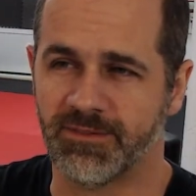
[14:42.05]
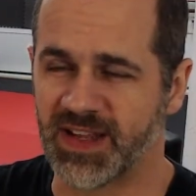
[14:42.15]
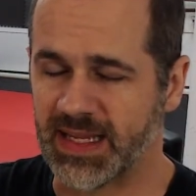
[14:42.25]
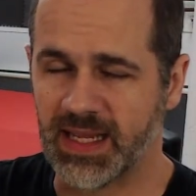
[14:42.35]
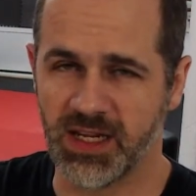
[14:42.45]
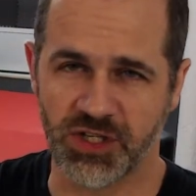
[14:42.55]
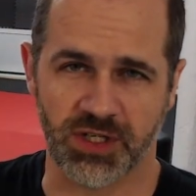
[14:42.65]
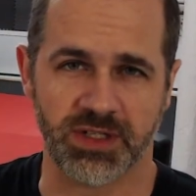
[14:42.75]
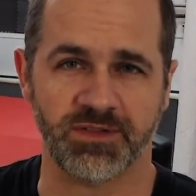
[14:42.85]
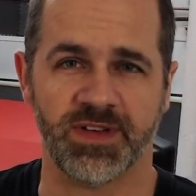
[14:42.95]
vacation
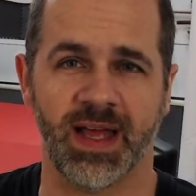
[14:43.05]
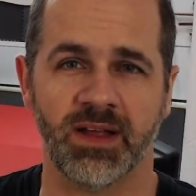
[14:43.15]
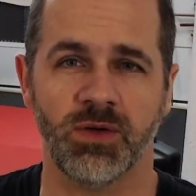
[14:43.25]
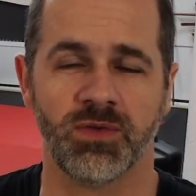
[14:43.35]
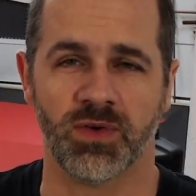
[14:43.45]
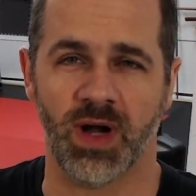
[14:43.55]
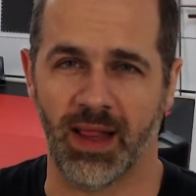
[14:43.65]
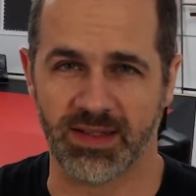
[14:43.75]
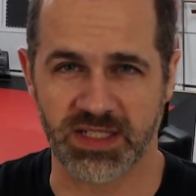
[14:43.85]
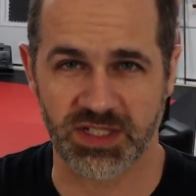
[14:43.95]
to Vancouver
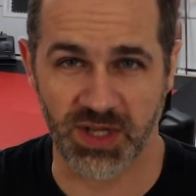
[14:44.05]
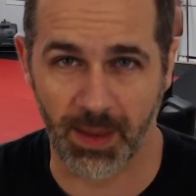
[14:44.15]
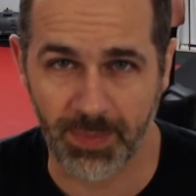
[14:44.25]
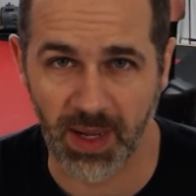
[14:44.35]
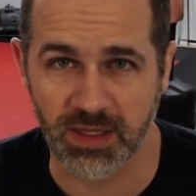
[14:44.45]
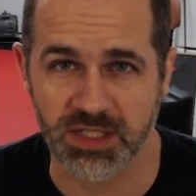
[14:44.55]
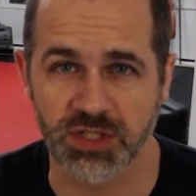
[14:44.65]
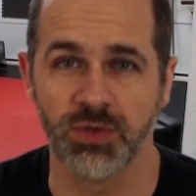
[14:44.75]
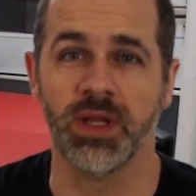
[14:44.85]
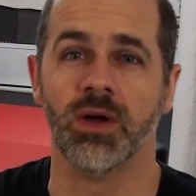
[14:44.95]
Island, stop by the
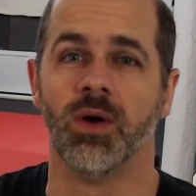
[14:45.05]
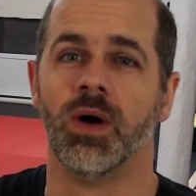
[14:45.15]
studio.